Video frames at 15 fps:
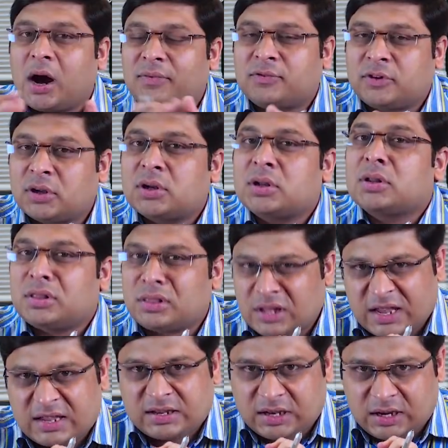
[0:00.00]
after
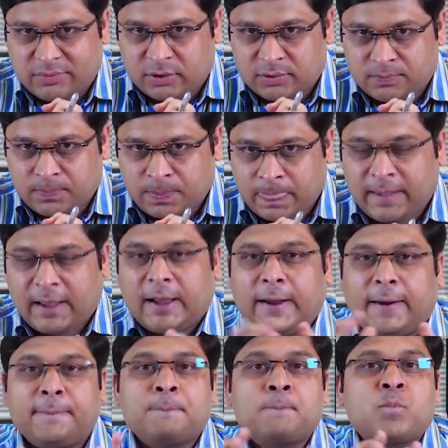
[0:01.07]
9/11,
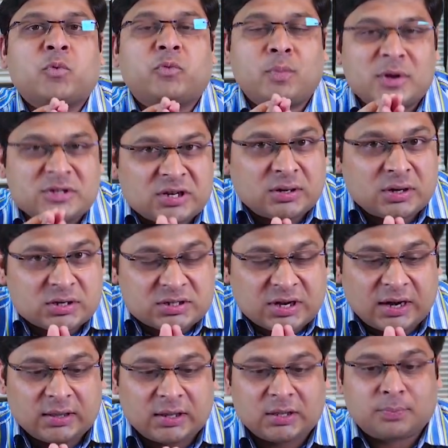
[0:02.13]
and we must
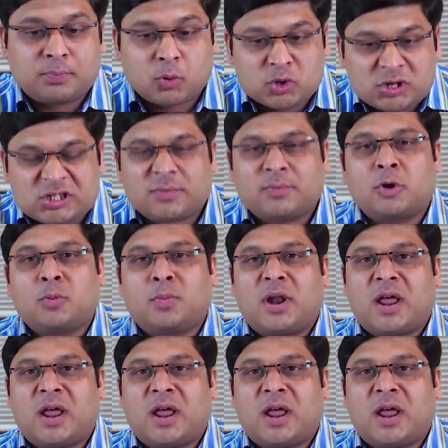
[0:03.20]
understand that the process of